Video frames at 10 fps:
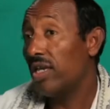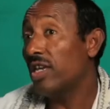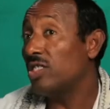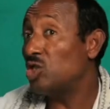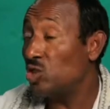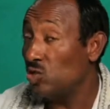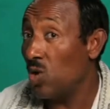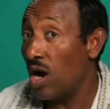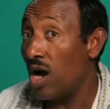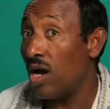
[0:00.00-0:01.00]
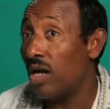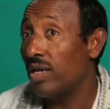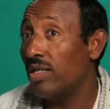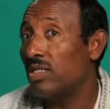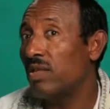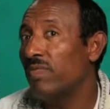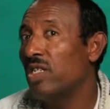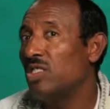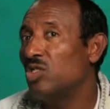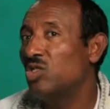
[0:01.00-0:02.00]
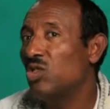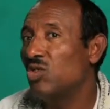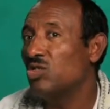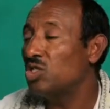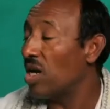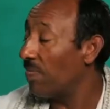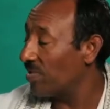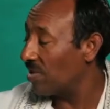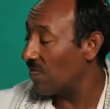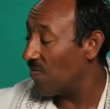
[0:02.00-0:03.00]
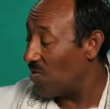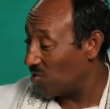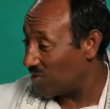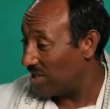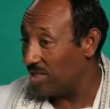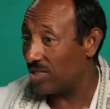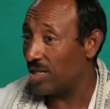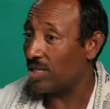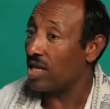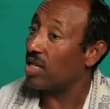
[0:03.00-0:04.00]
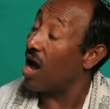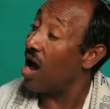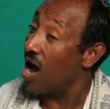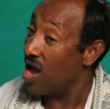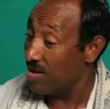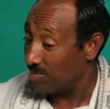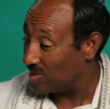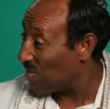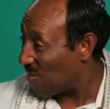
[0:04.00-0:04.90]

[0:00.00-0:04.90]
Yeshua is even in John chapter 14, he says that I am the